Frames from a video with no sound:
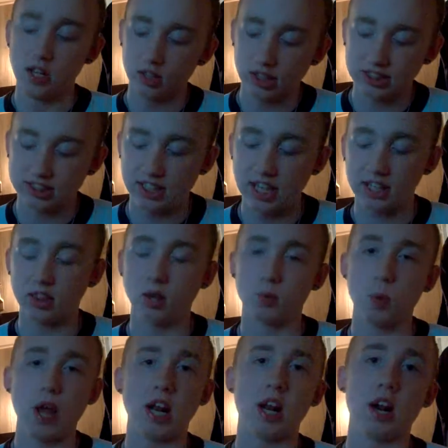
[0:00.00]
Let's get the
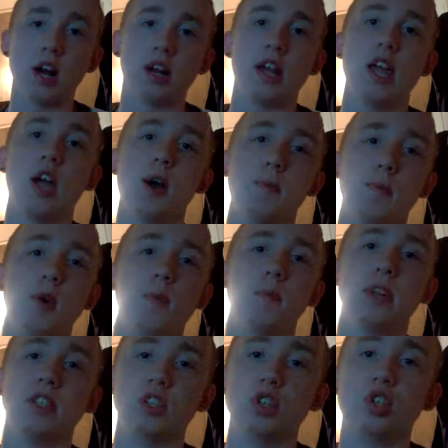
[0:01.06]
Rated RKO
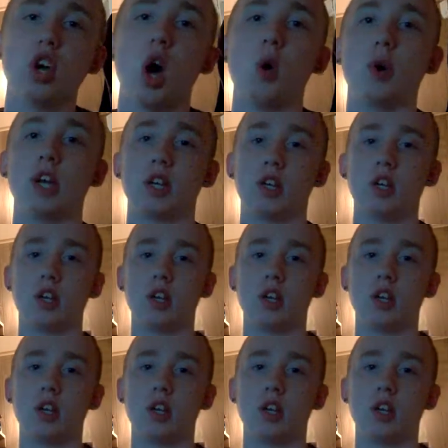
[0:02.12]
movement going.